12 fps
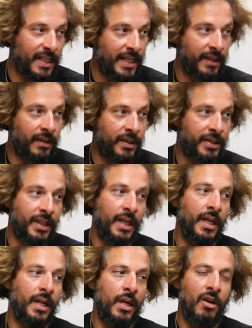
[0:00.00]
gears.
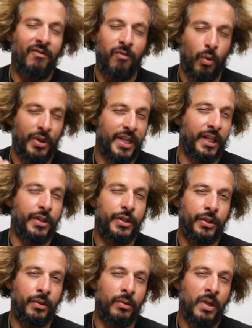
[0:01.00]
Fourth gear
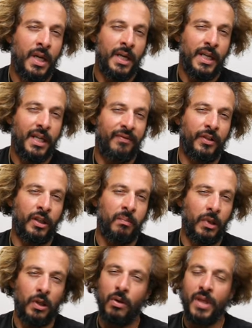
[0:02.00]
too, if you're
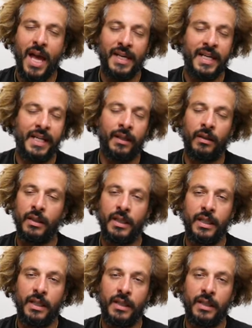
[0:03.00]
below that gear,